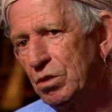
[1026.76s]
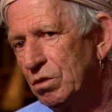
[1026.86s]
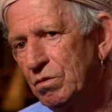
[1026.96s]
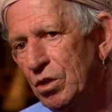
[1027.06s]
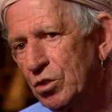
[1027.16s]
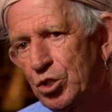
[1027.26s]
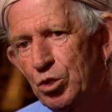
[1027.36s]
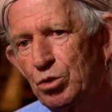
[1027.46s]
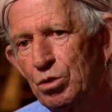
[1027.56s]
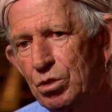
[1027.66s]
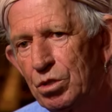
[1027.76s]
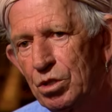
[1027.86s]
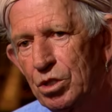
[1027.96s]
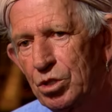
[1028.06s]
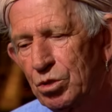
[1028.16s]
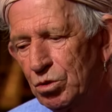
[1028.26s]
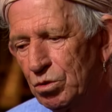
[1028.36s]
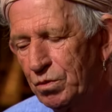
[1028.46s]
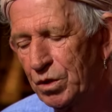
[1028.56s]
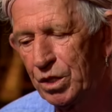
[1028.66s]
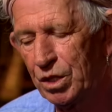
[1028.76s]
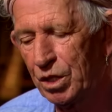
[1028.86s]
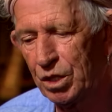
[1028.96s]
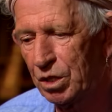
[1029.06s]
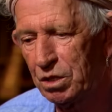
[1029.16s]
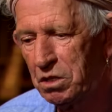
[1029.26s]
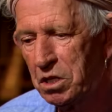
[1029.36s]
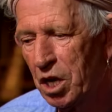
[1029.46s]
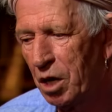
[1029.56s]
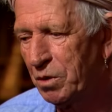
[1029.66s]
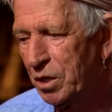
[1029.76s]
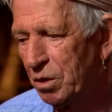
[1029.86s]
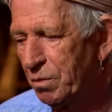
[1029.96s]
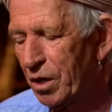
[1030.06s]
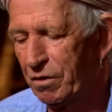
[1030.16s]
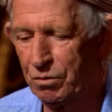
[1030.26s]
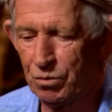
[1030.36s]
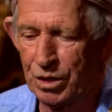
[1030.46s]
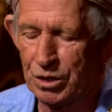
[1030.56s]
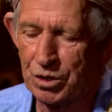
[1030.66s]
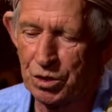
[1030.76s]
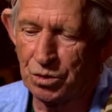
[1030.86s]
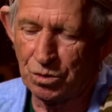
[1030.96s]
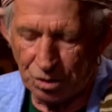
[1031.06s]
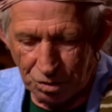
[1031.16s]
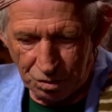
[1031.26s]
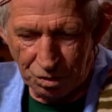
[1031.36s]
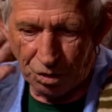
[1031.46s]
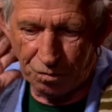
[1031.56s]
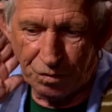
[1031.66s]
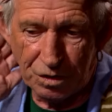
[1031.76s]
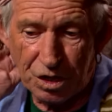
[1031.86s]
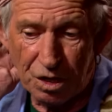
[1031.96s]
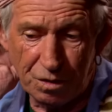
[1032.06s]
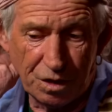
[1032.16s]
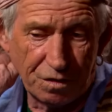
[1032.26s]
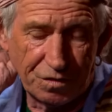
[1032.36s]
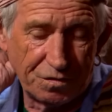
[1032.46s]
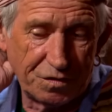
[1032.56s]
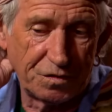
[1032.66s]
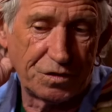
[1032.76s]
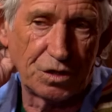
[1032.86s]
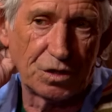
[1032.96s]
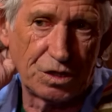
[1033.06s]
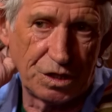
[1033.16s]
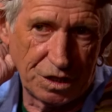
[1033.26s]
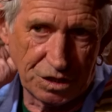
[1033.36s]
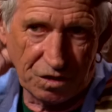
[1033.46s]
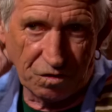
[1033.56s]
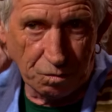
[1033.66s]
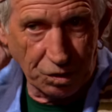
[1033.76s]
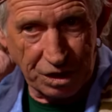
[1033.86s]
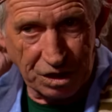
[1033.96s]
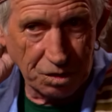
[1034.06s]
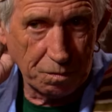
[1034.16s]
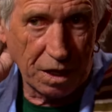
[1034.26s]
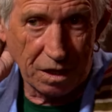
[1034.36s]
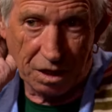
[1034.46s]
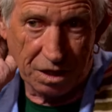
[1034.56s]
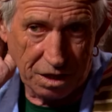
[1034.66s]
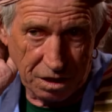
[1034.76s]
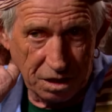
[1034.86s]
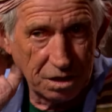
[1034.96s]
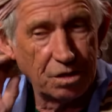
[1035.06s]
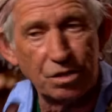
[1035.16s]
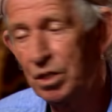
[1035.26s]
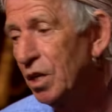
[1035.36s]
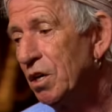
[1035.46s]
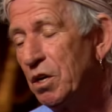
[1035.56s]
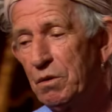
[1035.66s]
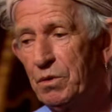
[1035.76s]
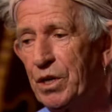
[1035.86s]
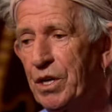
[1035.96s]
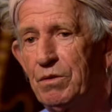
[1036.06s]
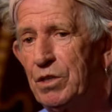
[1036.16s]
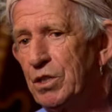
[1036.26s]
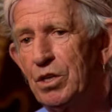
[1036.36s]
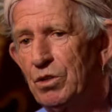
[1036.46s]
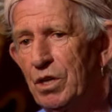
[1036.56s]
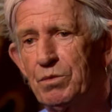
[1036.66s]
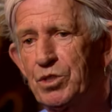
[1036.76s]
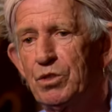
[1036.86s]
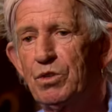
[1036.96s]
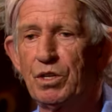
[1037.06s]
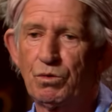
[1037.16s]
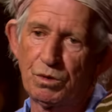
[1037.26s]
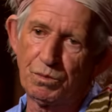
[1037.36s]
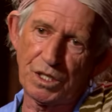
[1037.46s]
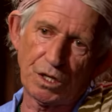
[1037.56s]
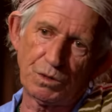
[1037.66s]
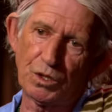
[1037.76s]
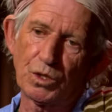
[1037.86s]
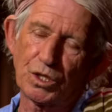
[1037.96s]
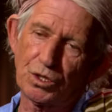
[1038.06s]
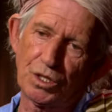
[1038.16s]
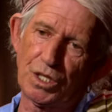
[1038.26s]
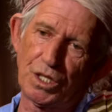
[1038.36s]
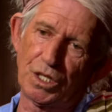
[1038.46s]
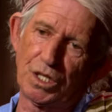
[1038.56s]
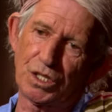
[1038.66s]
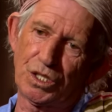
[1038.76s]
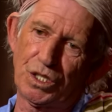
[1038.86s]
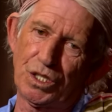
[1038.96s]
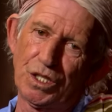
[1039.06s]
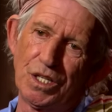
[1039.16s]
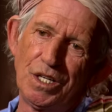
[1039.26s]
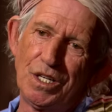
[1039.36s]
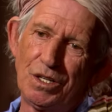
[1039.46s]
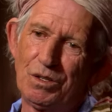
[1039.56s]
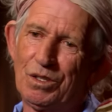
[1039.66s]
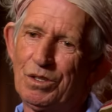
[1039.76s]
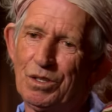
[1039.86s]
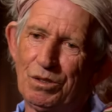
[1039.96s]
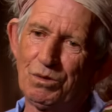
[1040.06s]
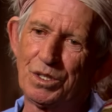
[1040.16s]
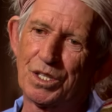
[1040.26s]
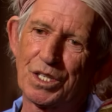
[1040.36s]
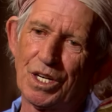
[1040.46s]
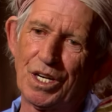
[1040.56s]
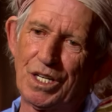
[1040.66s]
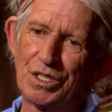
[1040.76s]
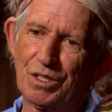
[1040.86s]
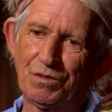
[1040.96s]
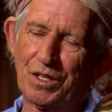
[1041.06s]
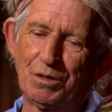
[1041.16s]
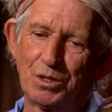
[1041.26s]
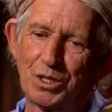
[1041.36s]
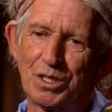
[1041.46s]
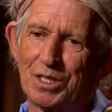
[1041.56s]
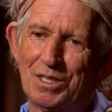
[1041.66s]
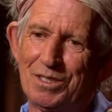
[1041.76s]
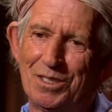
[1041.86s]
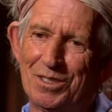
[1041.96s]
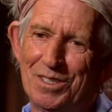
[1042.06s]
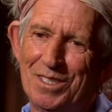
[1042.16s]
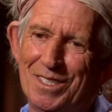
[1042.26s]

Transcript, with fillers: no, not at all, not at all. But, uh, I mean, apart from one or two, you know, obvious... I mean, after fifty-odd years, everybody has a bundle now and again, you know. Mm. But, sure. I mean, no, absolutely. I wouldn't be coming to Australia next year, you know, with the guys if there was, uh, you know,